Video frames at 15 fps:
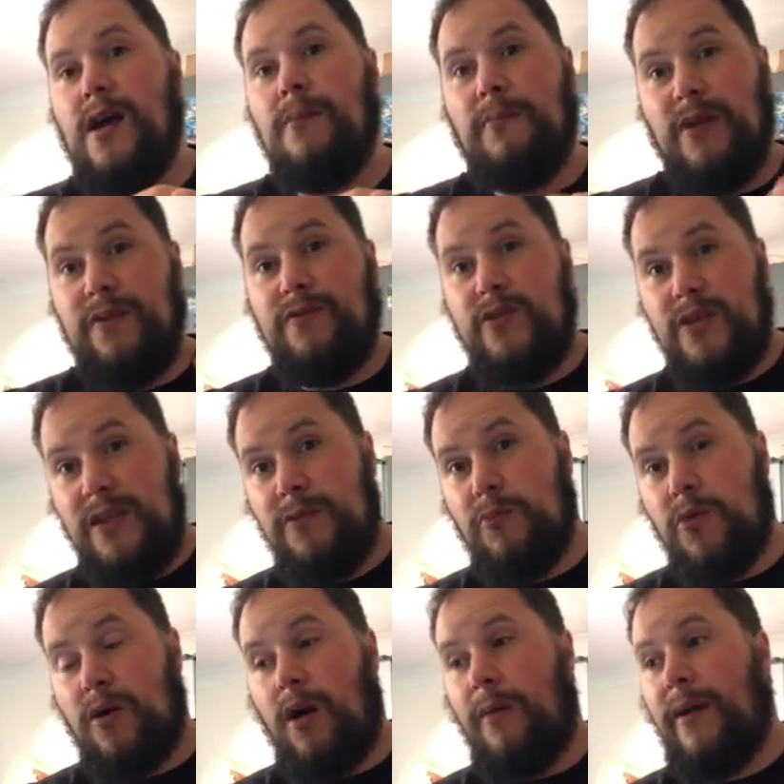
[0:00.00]
But if you need
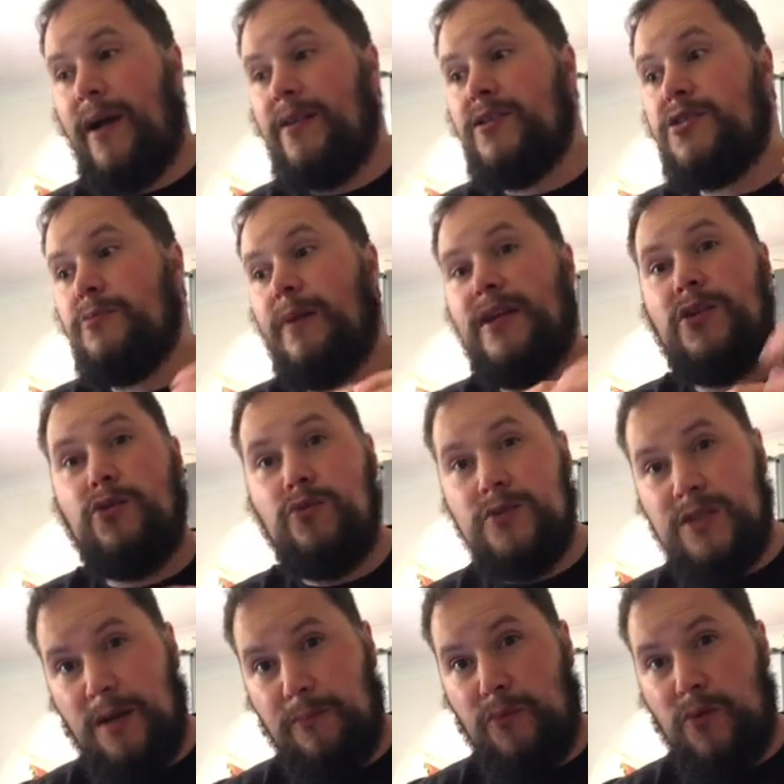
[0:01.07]
more carbohydrates, you might use
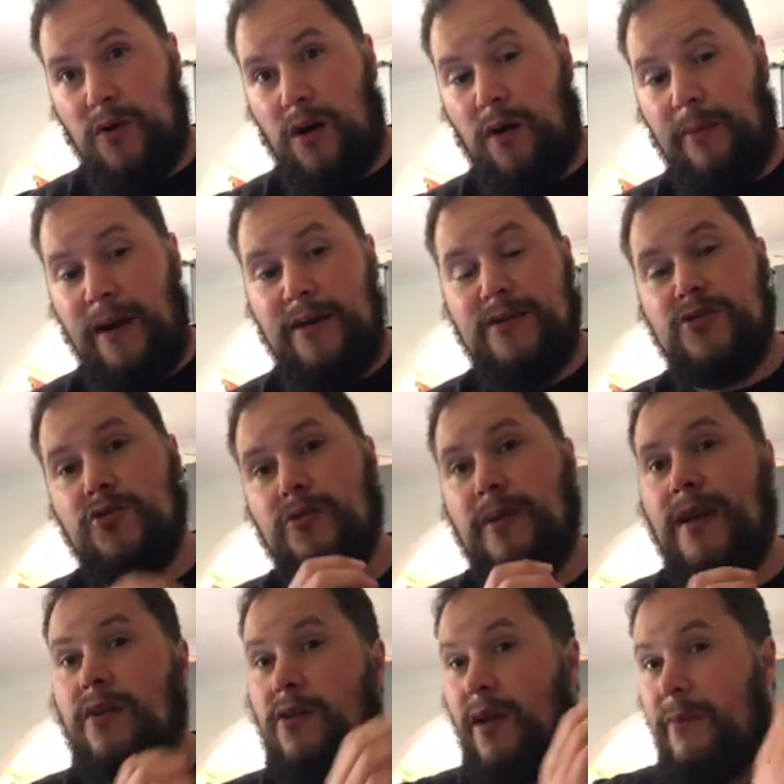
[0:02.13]
up more carbohydrates. So
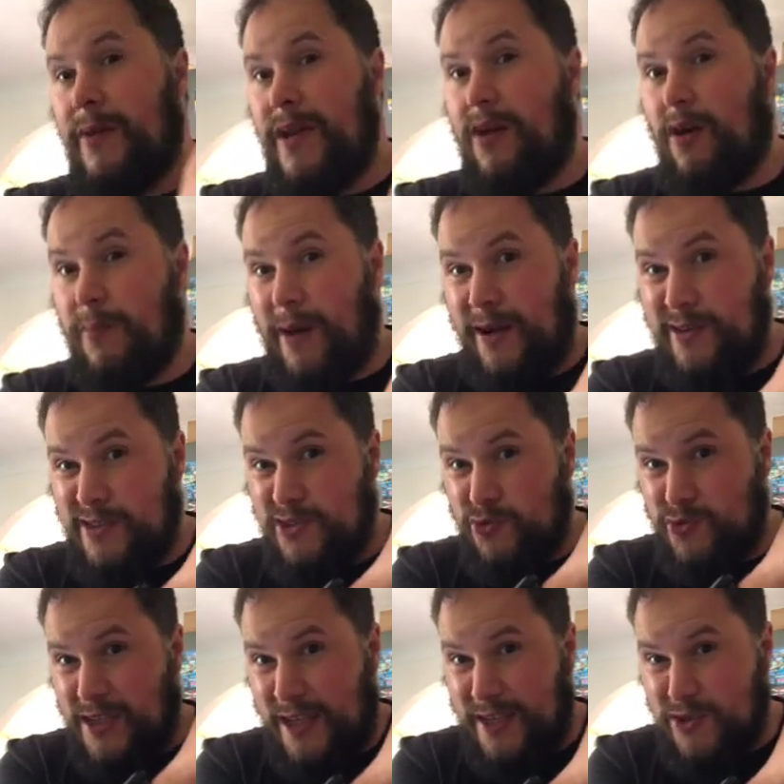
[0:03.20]
depending on how many carbohydrates you
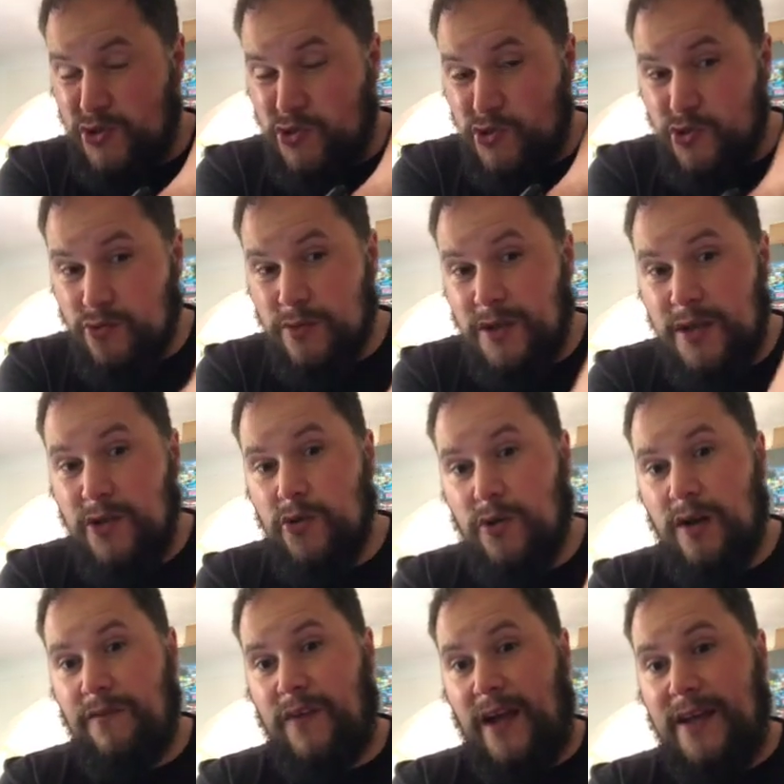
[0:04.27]
take during your
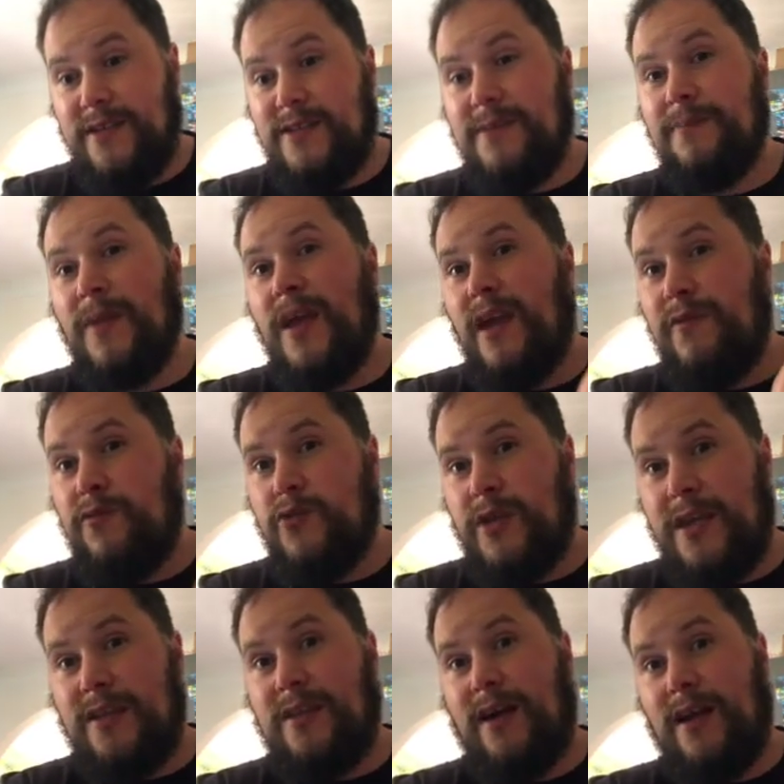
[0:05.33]
event, if you
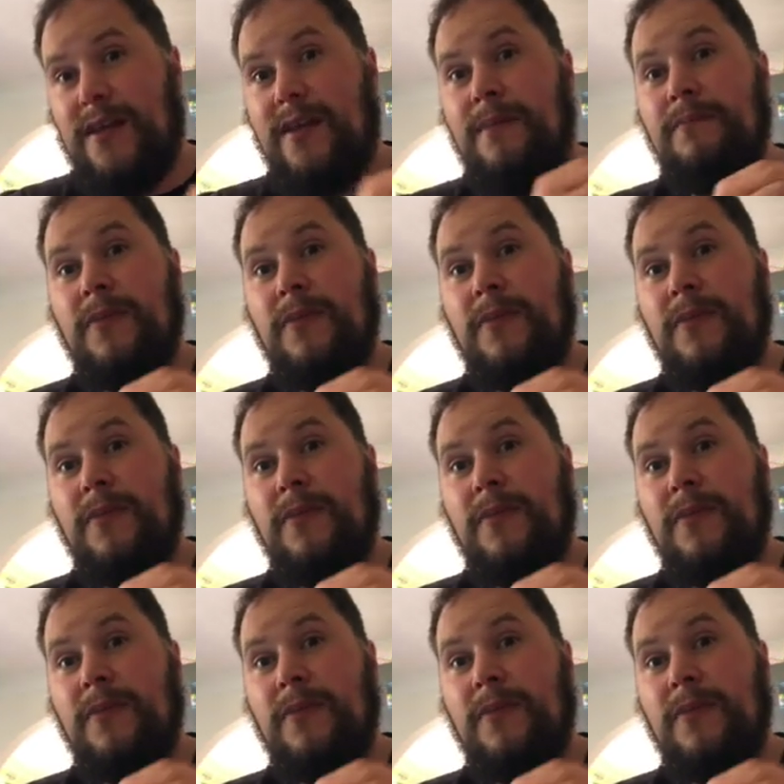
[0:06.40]
take none,